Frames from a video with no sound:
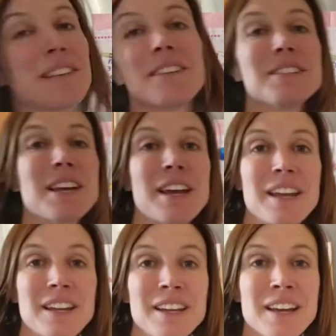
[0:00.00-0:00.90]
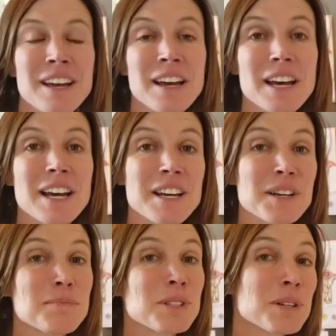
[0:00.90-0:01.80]
other day.
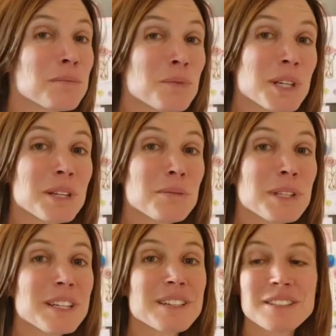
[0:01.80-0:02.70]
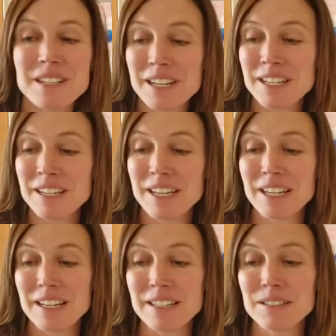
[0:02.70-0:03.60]
Um, so I'm really, really excited.
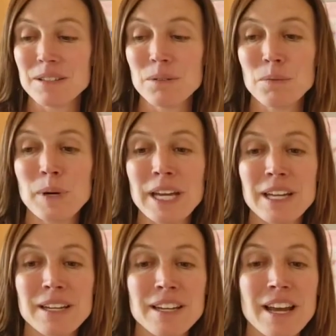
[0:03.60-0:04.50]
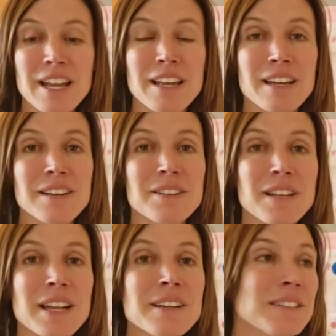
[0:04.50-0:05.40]
And when I get your
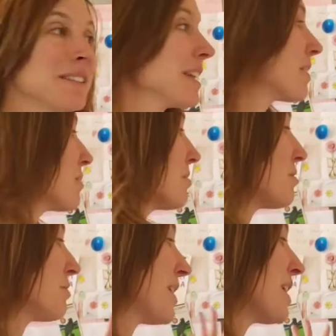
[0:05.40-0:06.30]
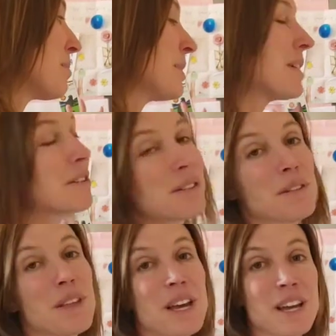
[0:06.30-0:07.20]
letters, they go straight up here so
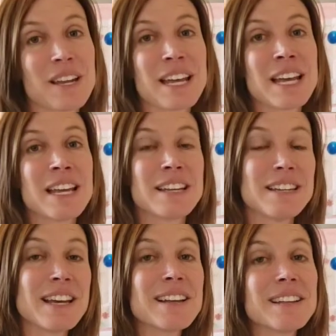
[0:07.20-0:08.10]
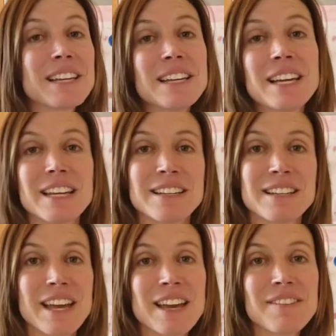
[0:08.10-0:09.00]
that Nellie and
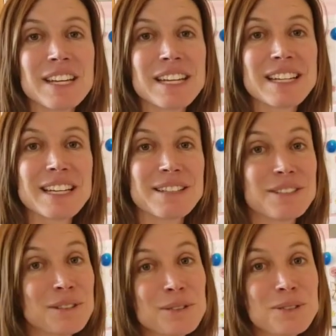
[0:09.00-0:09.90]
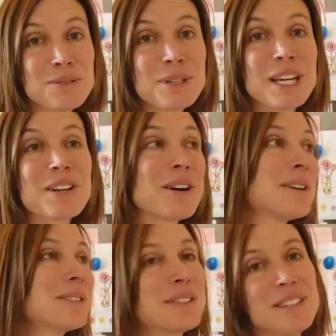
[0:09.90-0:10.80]
Kevin and Zeus, we can
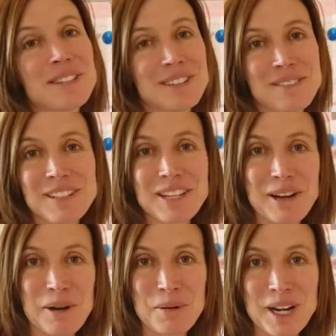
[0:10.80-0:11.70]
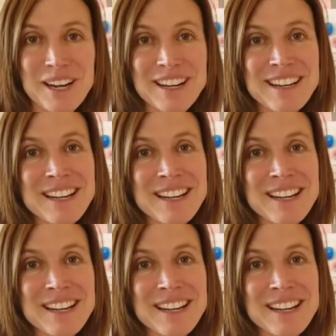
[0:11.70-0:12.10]
all see your lovely artwork.